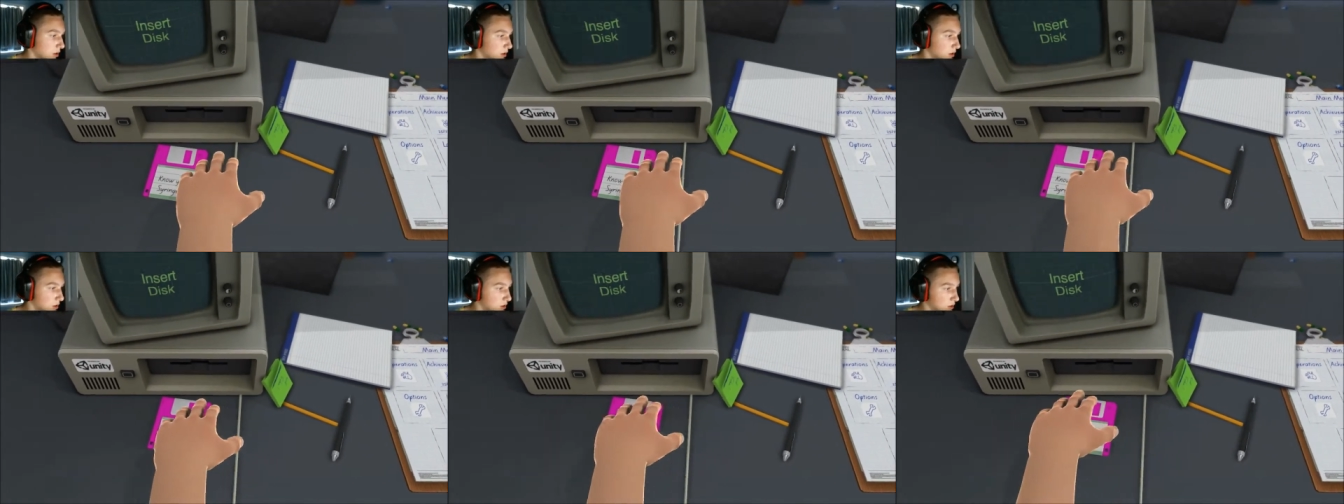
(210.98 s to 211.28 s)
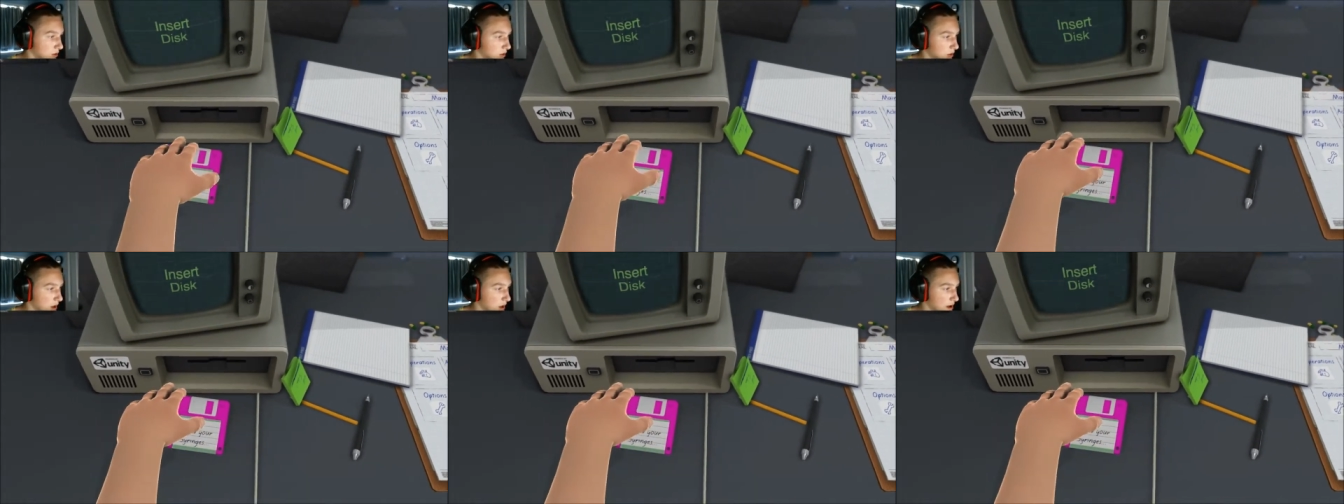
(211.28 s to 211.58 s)
the
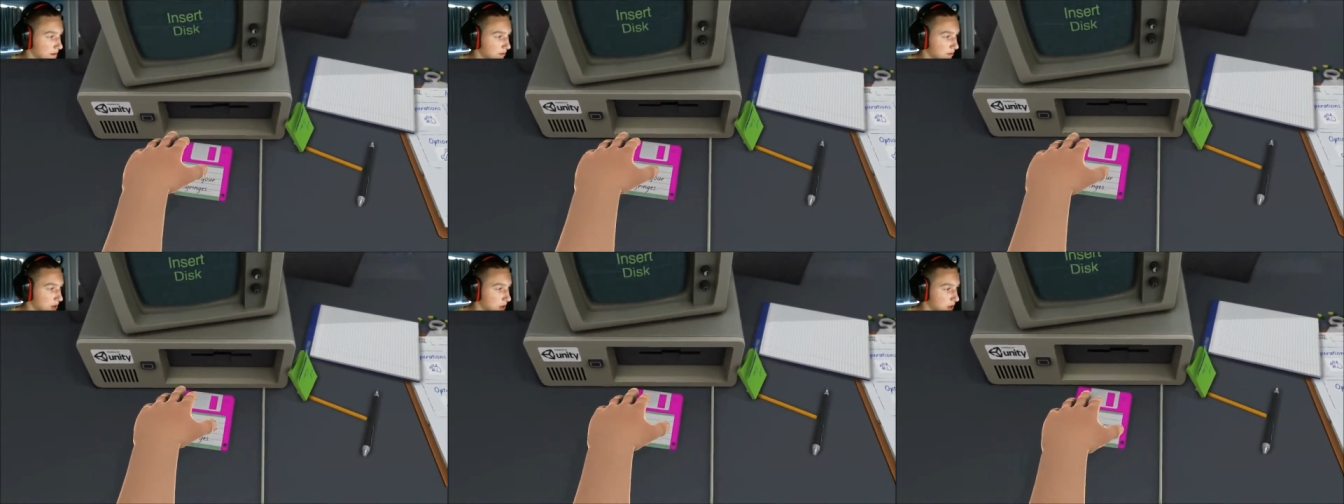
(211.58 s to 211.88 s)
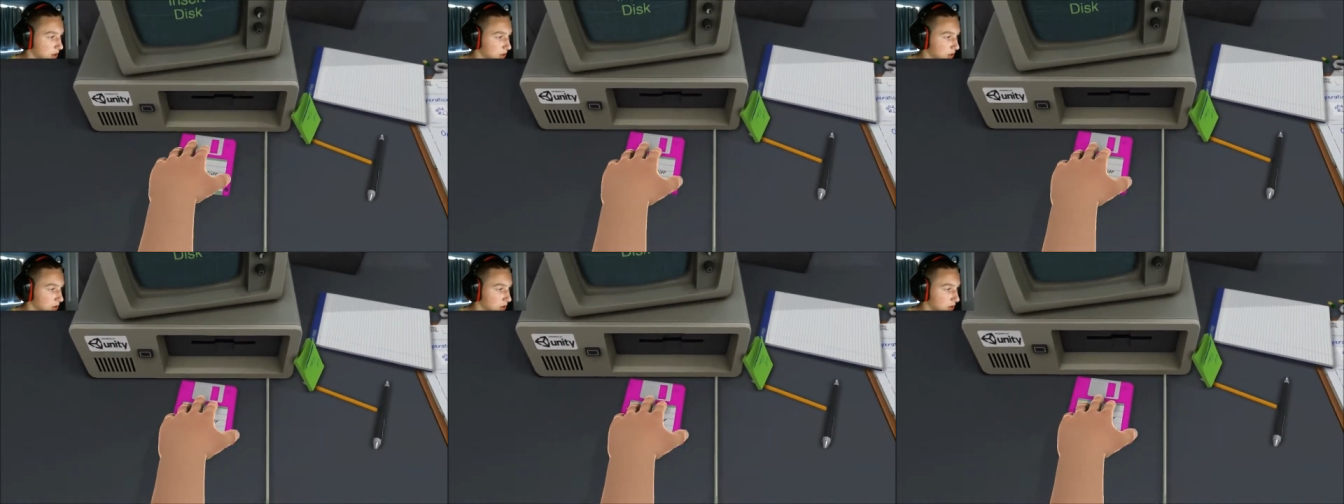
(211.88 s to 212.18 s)
save
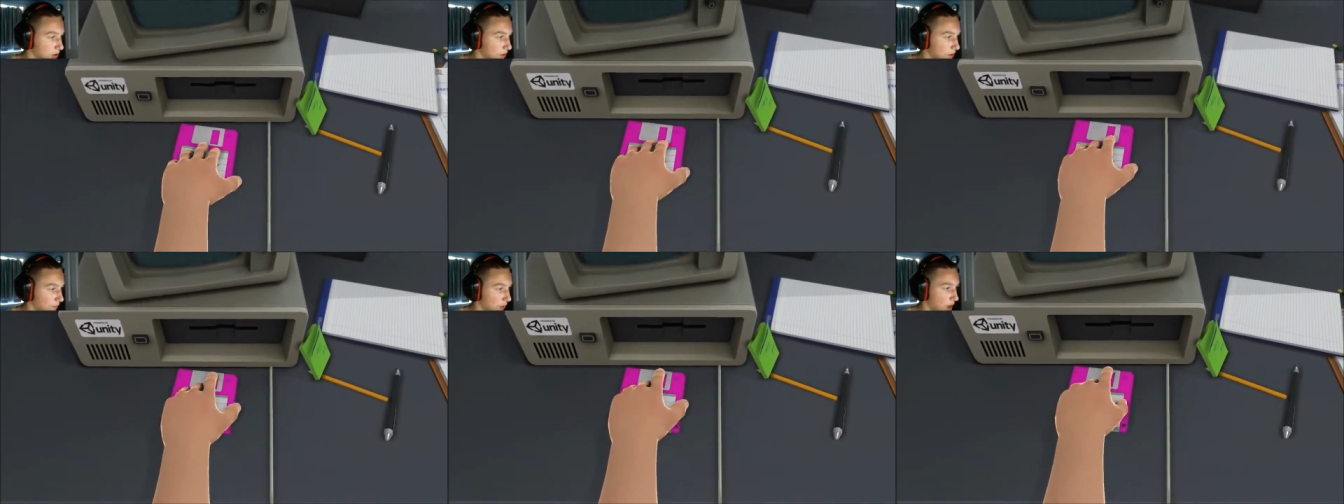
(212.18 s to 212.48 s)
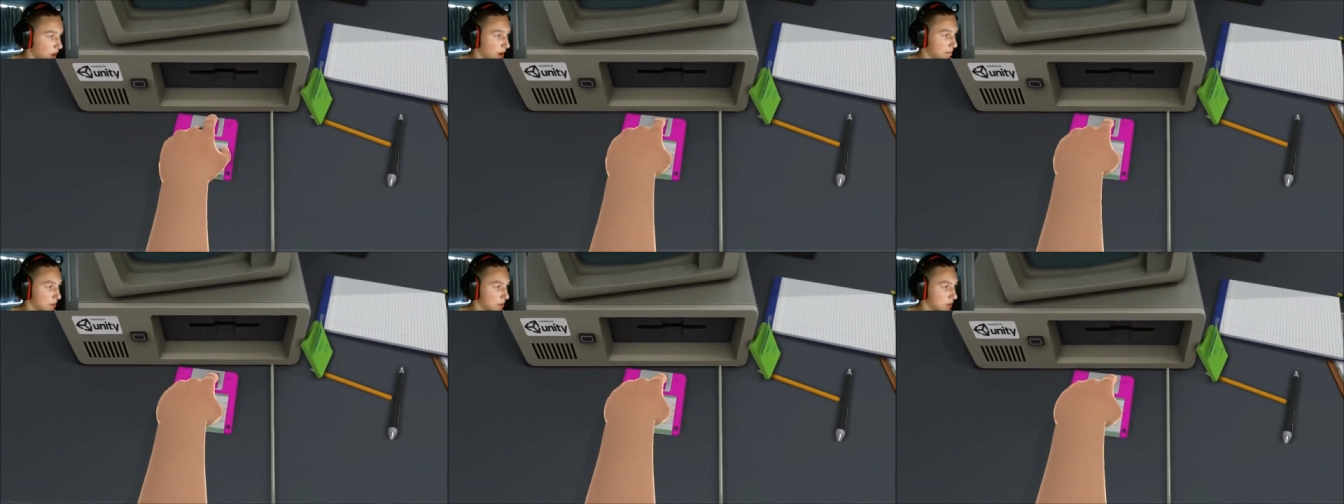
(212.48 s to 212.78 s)
disk or the
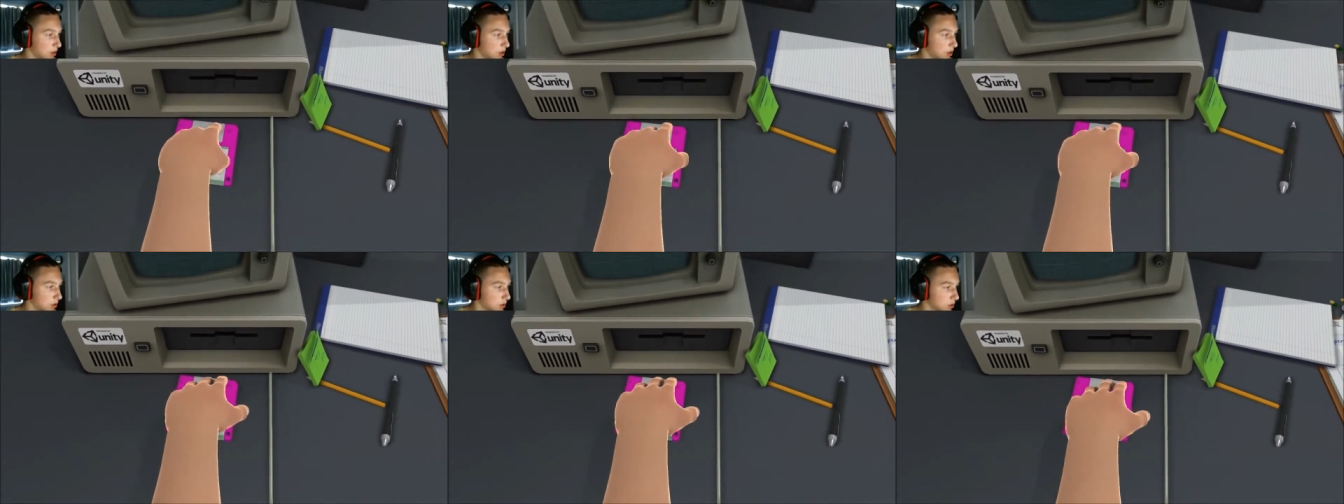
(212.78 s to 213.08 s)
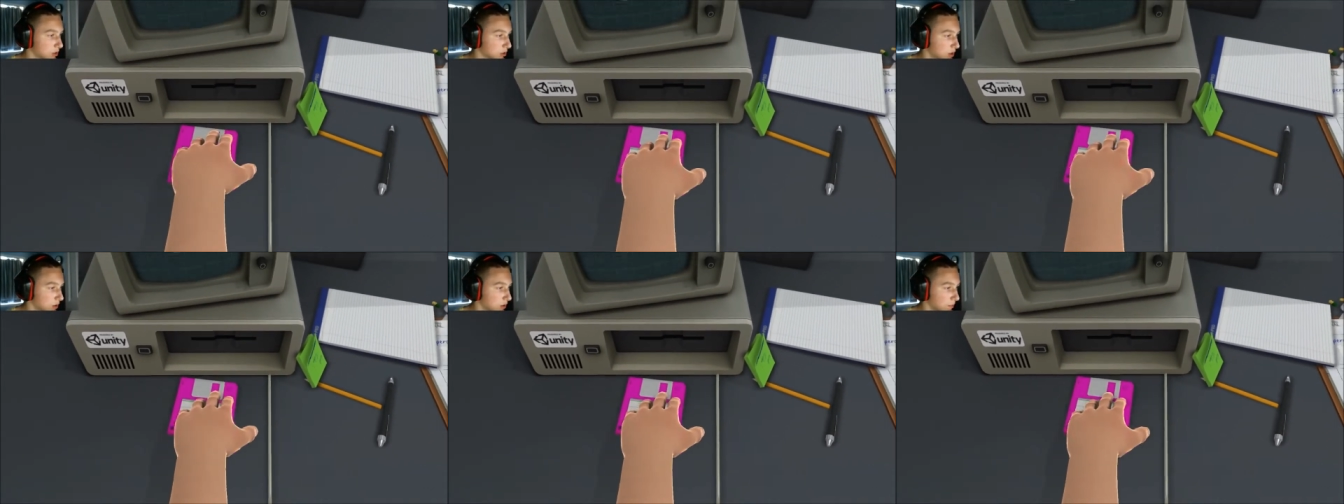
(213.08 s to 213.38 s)
floppy
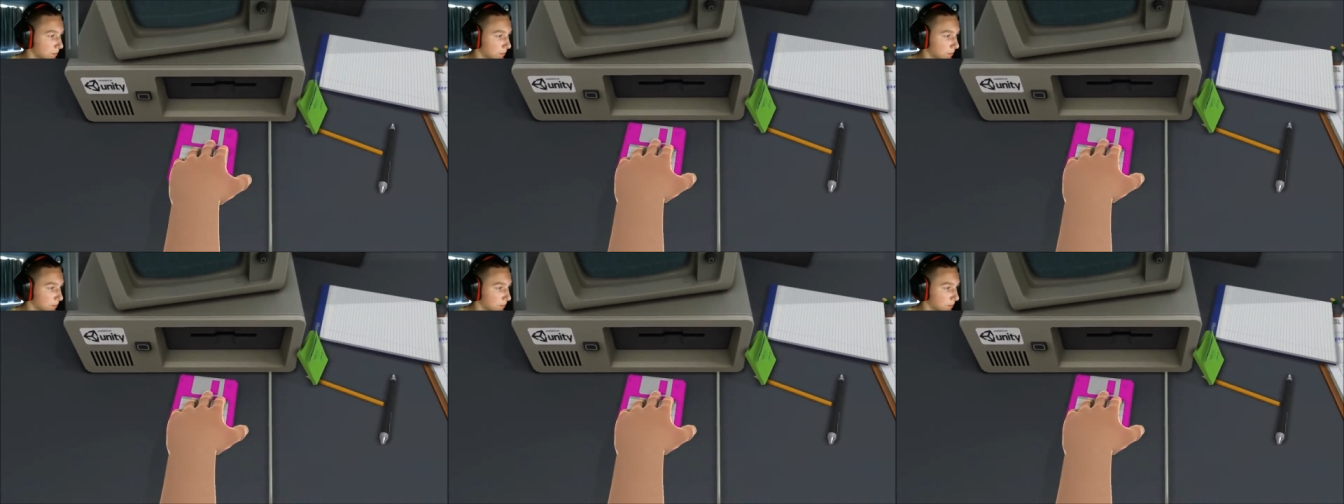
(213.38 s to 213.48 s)
disk.